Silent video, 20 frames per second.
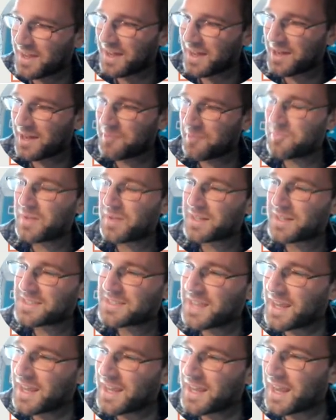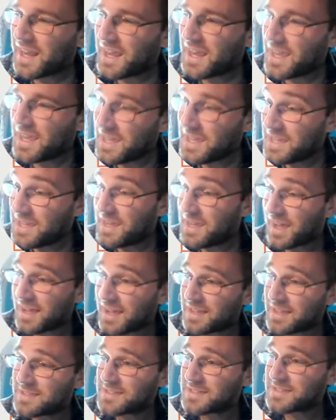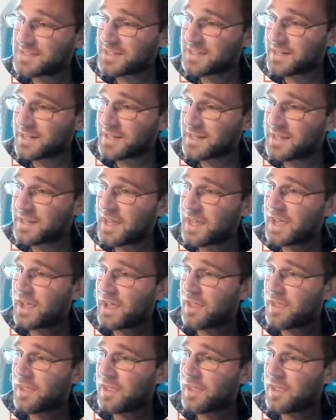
But he has designed